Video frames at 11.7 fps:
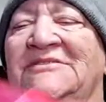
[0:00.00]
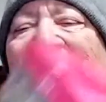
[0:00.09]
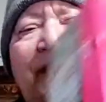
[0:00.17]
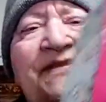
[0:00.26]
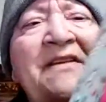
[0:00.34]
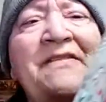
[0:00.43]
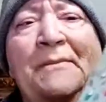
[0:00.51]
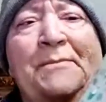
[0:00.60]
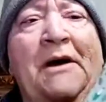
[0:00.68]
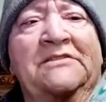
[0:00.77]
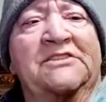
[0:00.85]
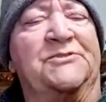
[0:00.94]
I think the
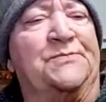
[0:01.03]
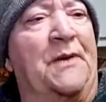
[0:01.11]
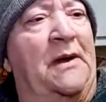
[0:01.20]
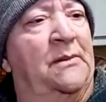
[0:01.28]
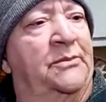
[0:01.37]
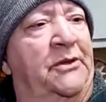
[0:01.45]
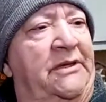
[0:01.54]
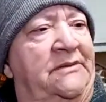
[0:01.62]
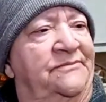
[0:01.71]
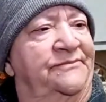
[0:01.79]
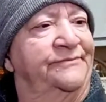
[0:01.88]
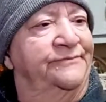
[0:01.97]
box is
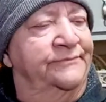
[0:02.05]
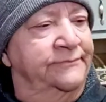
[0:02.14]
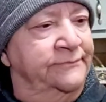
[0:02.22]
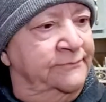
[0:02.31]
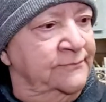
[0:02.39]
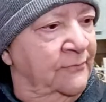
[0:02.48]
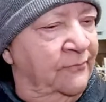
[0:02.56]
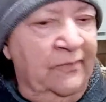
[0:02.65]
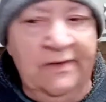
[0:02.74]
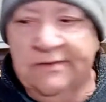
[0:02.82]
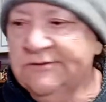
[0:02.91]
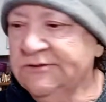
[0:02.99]
probably, let
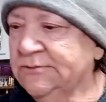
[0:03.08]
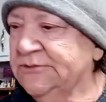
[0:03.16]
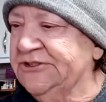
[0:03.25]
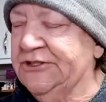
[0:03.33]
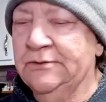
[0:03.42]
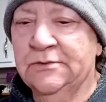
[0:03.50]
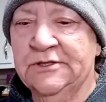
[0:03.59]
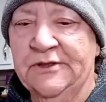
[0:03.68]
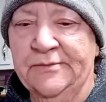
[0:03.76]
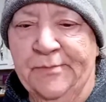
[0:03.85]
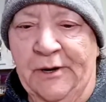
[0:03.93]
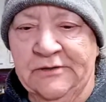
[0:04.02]
me see where
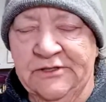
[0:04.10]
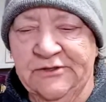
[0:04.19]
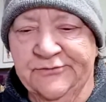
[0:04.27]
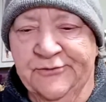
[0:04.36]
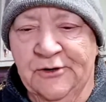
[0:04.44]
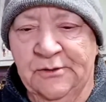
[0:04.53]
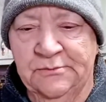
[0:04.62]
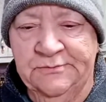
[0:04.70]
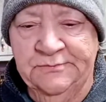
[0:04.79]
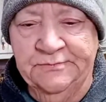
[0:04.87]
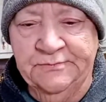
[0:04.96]
the box is from.